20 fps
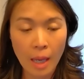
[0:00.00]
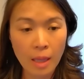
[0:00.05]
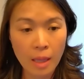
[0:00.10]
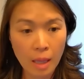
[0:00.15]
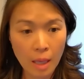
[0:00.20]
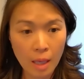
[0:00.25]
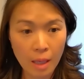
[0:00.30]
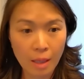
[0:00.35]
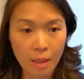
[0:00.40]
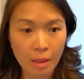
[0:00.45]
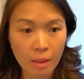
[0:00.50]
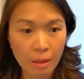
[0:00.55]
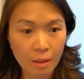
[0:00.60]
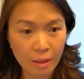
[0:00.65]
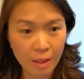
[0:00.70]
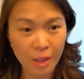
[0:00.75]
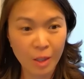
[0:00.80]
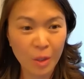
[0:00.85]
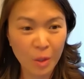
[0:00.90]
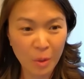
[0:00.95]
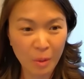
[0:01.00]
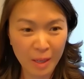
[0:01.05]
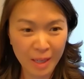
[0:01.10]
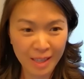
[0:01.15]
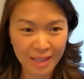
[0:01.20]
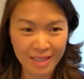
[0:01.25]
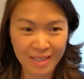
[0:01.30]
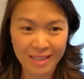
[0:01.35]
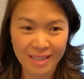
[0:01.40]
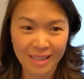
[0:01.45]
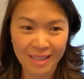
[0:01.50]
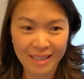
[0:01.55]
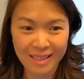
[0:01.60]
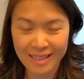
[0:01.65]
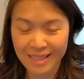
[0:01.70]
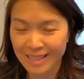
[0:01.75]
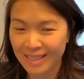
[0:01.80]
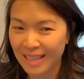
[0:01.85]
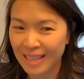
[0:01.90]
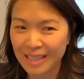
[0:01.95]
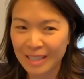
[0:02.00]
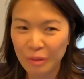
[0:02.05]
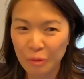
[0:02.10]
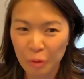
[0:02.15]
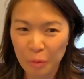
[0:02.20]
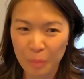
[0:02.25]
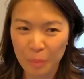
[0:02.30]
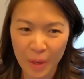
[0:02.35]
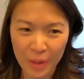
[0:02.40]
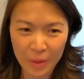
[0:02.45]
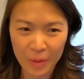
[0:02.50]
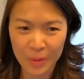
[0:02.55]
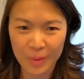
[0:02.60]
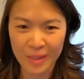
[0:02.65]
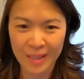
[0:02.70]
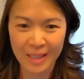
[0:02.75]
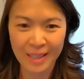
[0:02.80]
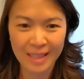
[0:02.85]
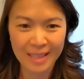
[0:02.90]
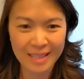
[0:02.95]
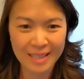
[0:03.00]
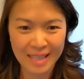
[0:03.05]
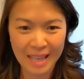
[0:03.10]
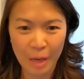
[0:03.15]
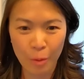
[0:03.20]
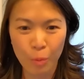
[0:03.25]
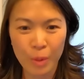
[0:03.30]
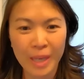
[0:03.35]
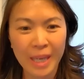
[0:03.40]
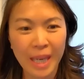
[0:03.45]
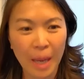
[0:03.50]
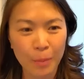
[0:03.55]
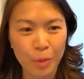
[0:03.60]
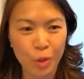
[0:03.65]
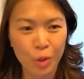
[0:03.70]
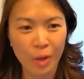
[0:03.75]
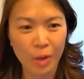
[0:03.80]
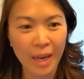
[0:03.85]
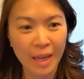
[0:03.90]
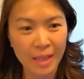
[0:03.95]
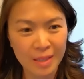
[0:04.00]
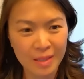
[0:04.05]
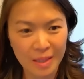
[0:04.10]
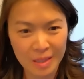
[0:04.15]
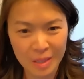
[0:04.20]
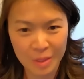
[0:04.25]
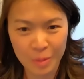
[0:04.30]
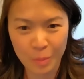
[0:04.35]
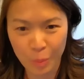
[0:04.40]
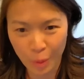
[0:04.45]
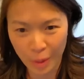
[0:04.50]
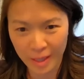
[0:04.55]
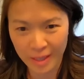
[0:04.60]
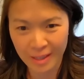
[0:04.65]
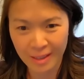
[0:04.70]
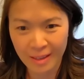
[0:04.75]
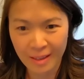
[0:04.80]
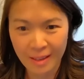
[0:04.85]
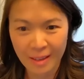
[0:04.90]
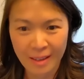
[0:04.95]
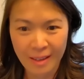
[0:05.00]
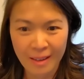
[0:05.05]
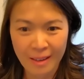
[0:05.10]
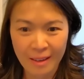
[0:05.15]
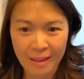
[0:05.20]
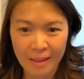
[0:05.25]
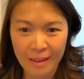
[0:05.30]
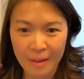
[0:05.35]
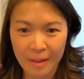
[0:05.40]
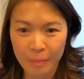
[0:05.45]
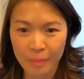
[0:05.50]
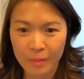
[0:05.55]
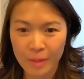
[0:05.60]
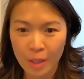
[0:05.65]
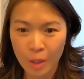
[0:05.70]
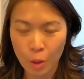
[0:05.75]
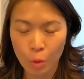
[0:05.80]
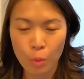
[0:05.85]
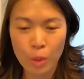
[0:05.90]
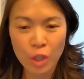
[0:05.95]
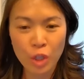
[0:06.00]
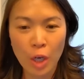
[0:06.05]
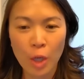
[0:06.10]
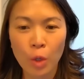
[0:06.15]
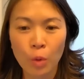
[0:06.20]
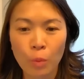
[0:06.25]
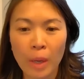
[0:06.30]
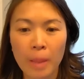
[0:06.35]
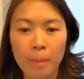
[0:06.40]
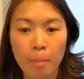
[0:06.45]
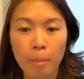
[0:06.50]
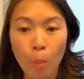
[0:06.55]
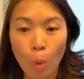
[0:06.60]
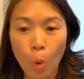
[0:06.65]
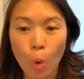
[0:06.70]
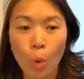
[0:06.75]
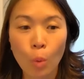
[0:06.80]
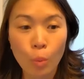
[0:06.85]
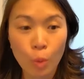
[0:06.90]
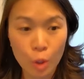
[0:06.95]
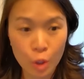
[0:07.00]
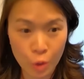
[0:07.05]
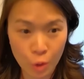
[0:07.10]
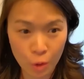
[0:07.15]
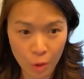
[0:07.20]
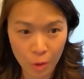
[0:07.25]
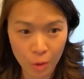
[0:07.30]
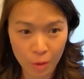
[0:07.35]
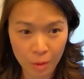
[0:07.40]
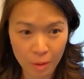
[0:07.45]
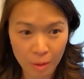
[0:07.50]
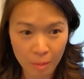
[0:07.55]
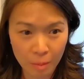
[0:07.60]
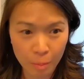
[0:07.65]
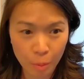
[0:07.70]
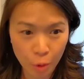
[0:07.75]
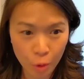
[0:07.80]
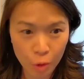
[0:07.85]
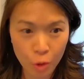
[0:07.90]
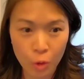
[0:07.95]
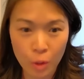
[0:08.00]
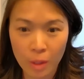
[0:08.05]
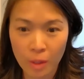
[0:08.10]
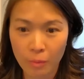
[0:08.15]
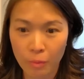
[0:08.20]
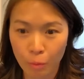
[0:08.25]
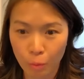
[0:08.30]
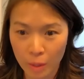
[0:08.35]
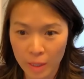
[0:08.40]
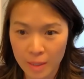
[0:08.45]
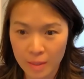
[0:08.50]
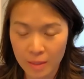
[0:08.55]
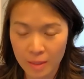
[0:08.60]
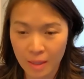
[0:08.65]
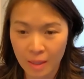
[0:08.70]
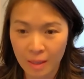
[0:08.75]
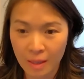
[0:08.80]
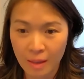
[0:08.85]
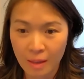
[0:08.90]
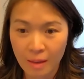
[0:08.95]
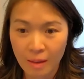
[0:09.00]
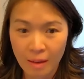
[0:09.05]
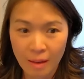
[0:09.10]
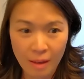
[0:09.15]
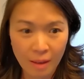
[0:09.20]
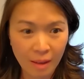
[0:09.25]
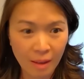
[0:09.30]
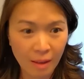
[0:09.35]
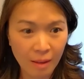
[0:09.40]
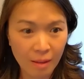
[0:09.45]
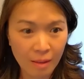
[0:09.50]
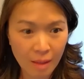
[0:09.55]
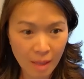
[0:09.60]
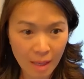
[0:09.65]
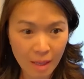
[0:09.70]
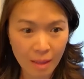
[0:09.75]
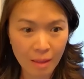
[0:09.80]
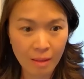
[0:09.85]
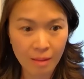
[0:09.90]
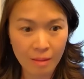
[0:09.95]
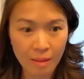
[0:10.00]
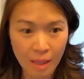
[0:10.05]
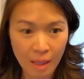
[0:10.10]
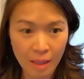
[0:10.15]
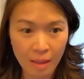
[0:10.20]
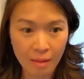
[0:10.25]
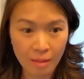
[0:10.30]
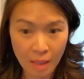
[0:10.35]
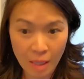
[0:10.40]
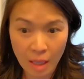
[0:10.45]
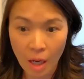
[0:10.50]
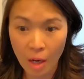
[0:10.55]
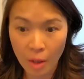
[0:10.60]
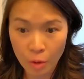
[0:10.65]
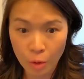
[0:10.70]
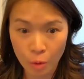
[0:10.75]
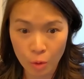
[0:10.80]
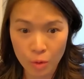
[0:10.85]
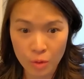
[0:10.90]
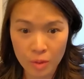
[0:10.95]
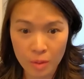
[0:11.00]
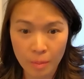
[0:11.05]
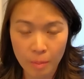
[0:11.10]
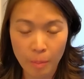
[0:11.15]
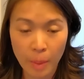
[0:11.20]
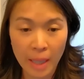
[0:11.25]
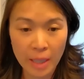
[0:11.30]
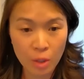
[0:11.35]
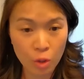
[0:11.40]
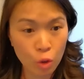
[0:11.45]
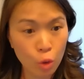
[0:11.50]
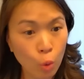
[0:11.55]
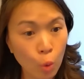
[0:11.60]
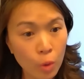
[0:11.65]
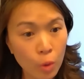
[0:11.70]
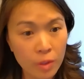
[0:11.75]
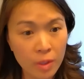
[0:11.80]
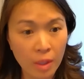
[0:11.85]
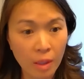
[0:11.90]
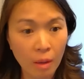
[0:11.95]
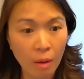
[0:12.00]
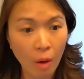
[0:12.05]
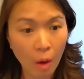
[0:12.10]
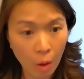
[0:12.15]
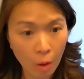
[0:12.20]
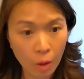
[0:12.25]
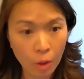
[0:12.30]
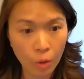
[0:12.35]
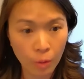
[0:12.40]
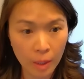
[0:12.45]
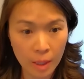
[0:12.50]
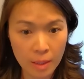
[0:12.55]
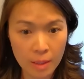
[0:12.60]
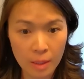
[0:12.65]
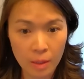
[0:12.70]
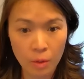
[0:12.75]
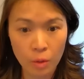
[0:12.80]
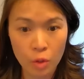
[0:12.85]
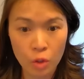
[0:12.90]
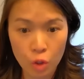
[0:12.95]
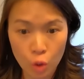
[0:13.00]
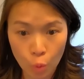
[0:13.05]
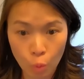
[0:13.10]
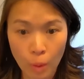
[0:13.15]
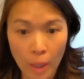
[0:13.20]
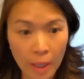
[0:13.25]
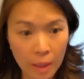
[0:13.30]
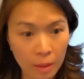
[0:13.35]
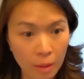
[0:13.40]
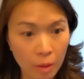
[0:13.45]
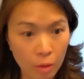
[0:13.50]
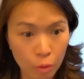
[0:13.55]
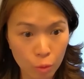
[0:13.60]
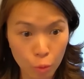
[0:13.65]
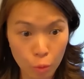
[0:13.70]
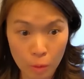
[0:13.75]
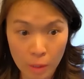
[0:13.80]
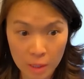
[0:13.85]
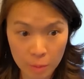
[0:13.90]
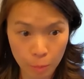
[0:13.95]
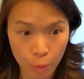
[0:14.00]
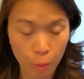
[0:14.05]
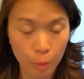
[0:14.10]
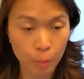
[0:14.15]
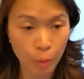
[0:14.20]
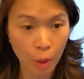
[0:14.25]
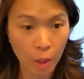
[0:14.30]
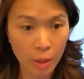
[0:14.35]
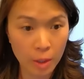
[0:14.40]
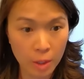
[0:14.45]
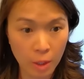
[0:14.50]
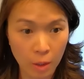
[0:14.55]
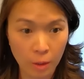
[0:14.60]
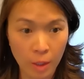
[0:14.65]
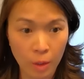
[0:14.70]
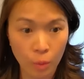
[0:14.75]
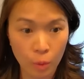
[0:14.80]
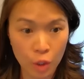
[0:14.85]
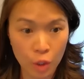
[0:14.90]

And then, I guess the distinctive Apollo thing is that we capture excess spread. We generate more return per unit of risk than others by sourcing our credit deals directly through these proprietary